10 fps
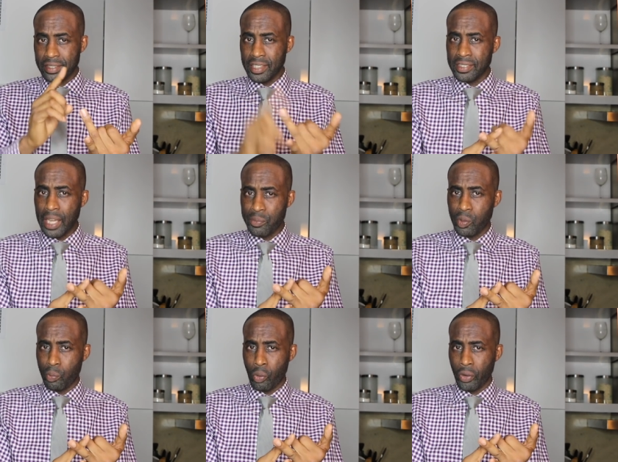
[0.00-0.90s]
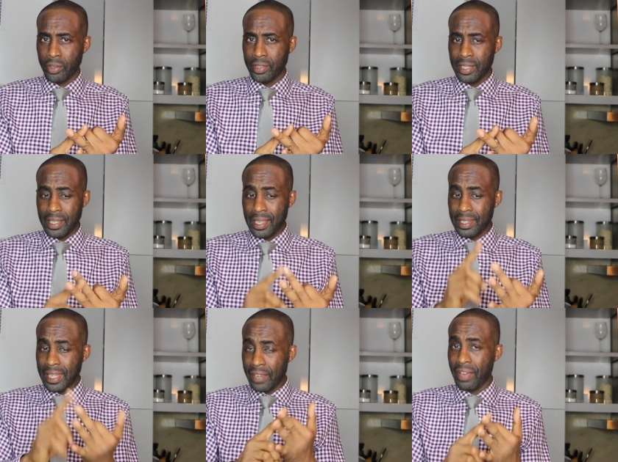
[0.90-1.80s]
desktop support,
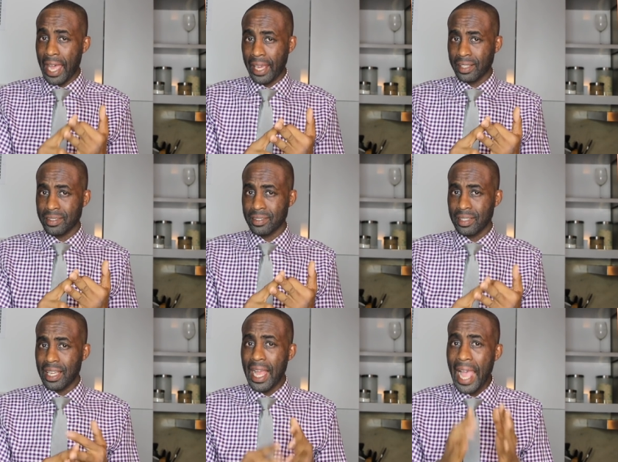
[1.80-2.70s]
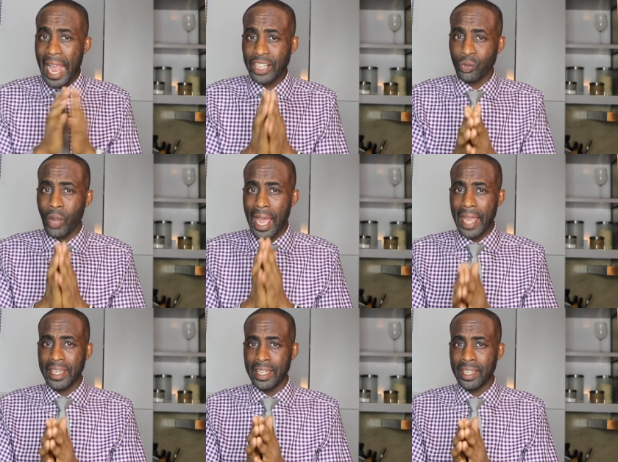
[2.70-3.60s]
life hacks, actual
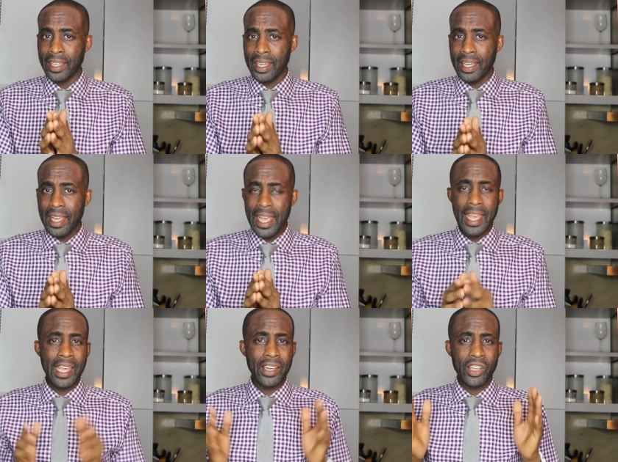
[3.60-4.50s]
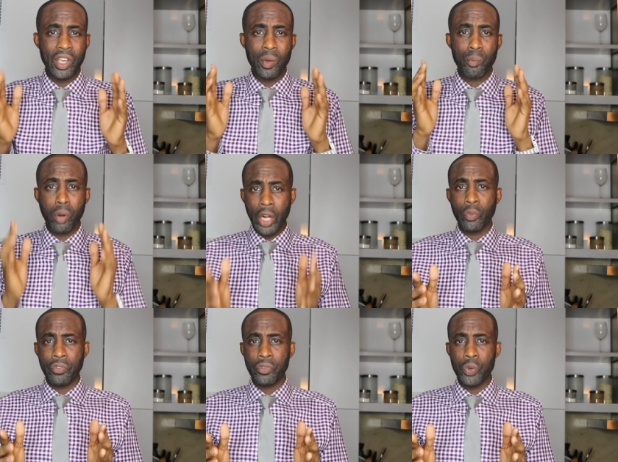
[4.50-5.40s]
hacking, and
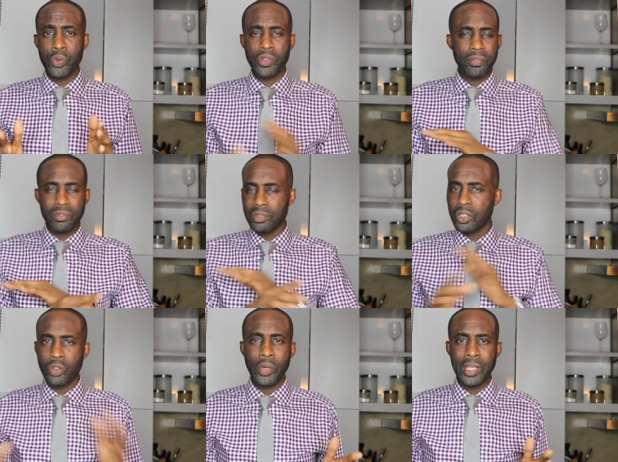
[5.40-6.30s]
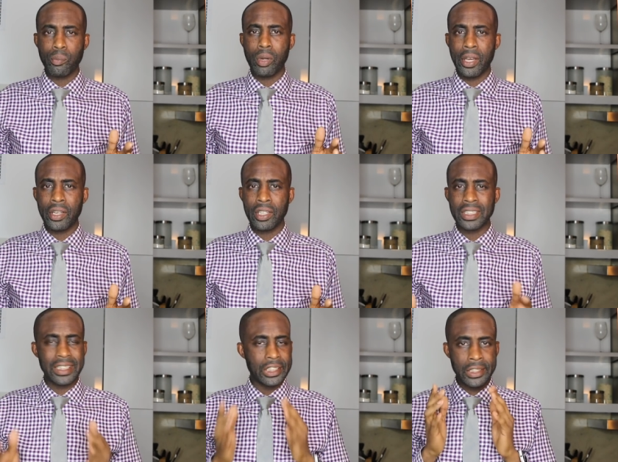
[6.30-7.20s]
product reviews of great
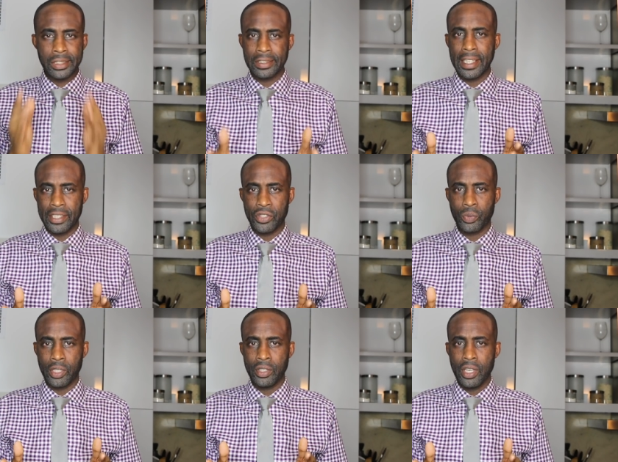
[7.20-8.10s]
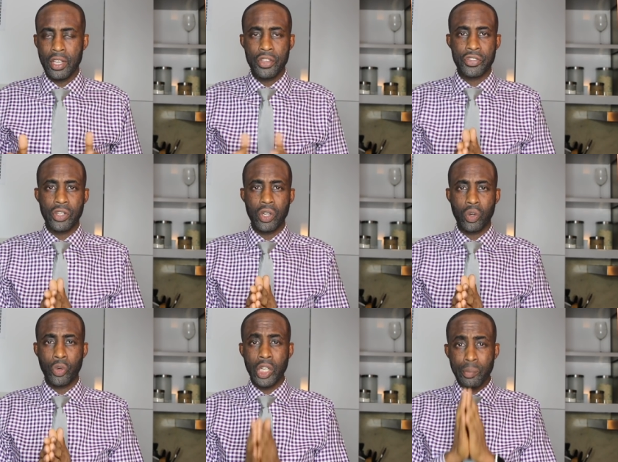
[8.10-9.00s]
products just like this one.
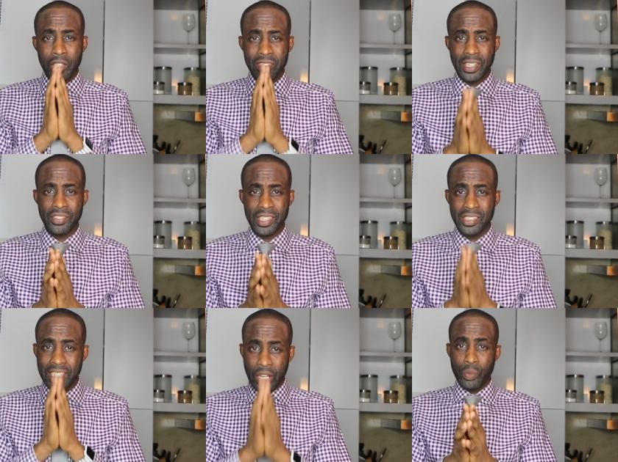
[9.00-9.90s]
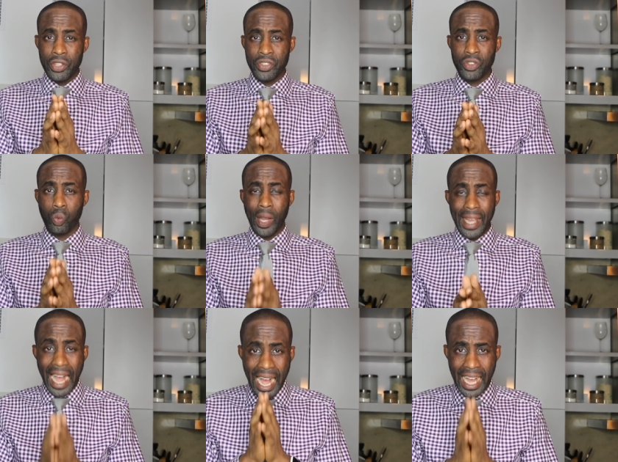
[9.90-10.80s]
So we're going to be discussing the 10 reasons
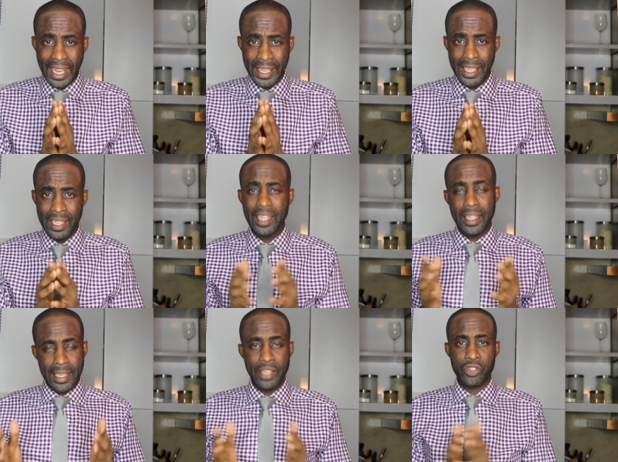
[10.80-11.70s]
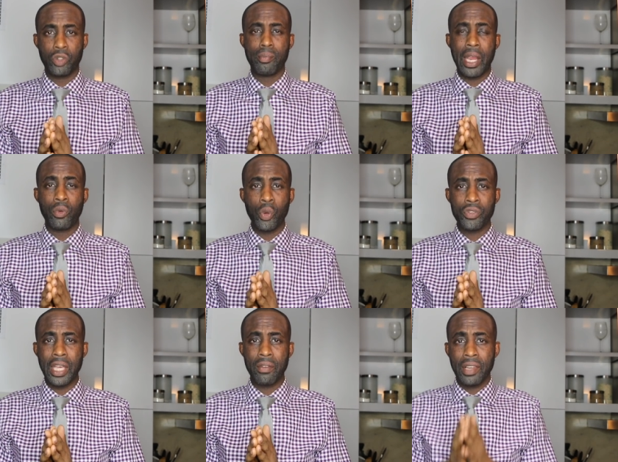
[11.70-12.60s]
why I canceled my
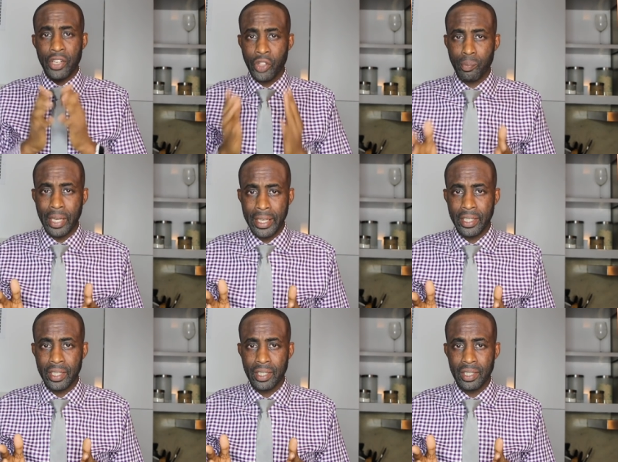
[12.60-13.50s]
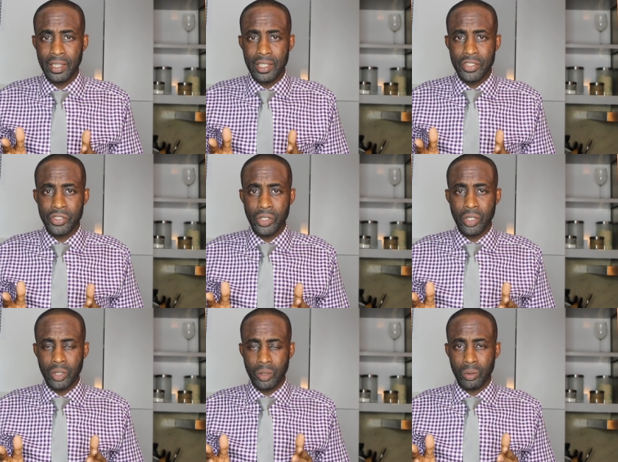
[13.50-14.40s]
Rose Ave electric bike.
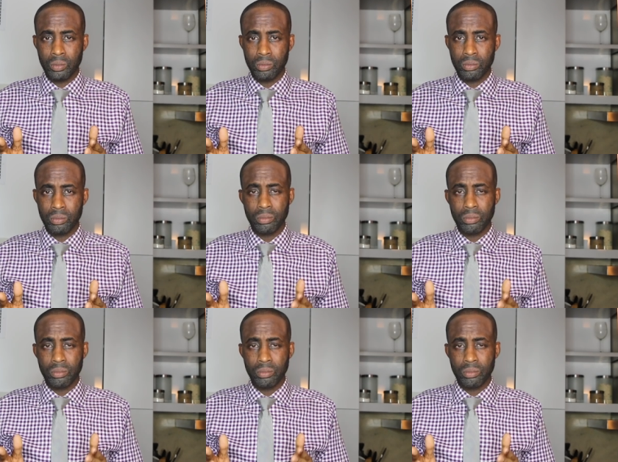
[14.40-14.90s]
So